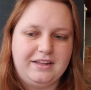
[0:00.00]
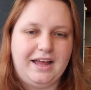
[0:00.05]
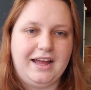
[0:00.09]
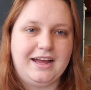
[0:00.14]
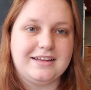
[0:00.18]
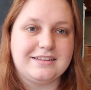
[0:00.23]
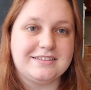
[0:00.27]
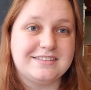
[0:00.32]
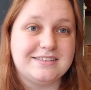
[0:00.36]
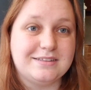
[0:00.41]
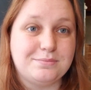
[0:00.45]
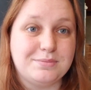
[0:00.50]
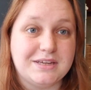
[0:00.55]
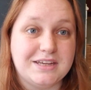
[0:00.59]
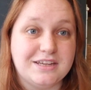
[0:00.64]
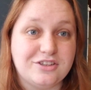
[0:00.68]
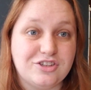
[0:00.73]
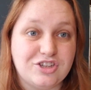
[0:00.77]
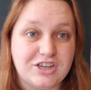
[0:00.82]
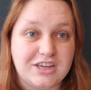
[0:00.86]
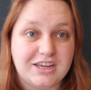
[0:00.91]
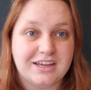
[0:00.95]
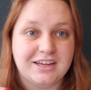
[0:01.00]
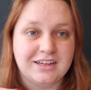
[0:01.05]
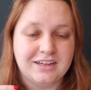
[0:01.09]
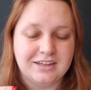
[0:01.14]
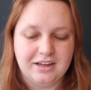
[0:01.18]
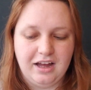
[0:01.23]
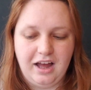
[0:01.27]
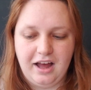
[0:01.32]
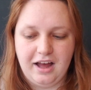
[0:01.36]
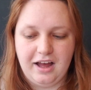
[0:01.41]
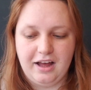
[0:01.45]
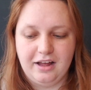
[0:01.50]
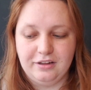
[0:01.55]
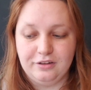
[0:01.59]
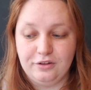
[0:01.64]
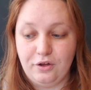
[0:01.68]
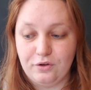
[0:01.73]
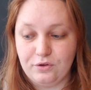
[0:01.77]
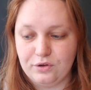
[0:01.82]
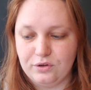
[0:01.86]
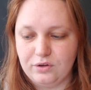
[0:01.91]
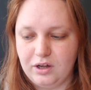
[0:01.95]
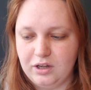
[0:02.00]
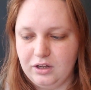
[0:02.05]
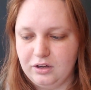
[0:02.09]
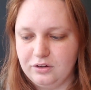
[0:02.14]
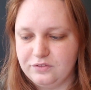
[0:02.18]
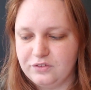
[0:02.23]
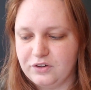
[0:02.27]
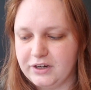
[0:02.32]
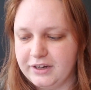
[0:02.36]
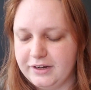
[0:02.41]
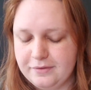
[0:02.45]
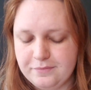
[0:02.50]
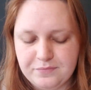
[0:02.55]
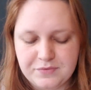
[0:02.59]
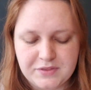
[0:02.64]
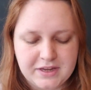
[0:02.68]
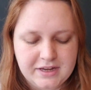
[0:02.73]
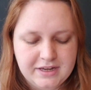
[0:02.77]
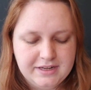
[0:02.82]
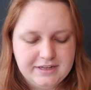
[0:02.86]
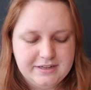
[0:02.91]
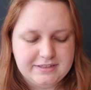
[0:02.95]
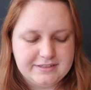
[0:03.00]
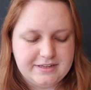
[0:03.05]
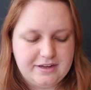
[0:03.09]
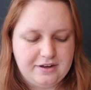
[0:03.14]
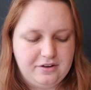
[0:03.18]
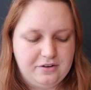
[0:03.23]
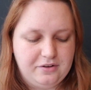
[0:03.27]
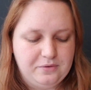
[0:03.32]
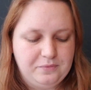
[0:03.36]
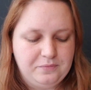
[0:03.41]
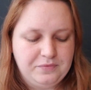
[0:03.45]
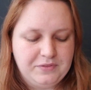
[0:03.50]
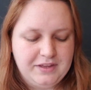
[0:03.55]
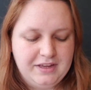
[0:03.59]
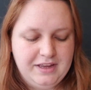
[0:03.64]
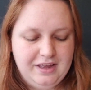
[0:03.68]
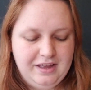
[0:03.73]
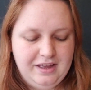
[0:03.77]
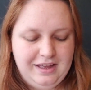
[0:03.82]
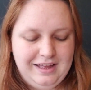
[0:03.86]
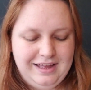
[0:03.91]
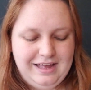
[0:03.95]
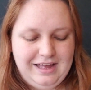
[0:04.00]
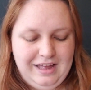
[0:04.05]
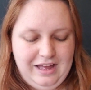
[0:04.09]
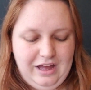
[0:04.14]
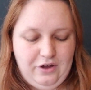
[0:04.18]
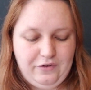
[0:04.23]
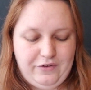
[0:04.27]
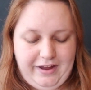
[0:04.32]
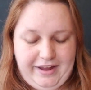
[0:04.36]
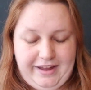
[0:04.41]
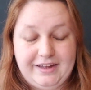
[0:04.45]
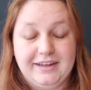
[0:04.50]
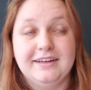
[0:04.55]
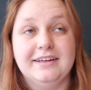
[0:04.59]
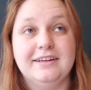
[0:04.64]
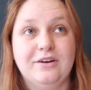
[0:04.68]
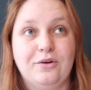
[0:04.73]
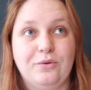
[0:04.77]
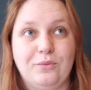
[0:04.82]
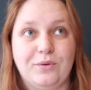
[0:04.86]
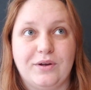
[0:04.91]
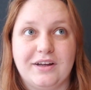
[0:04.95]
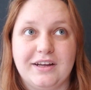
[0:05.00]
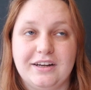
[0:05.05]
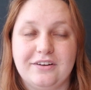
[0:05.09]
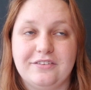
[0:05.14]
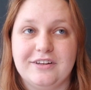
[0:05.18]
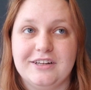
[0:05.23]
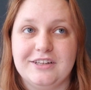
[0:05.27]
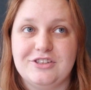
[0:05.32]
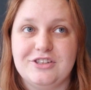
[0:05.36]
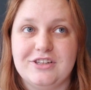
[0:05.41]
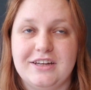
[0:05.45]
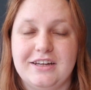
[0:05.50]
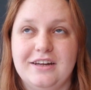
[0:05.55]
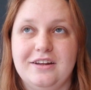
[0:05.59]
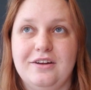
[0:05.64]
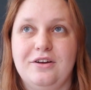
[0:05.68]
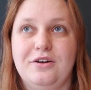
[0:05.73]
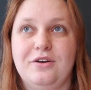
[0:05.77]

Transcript: that has the peachy uh, logo all over it. So, okay, we're gonna reach in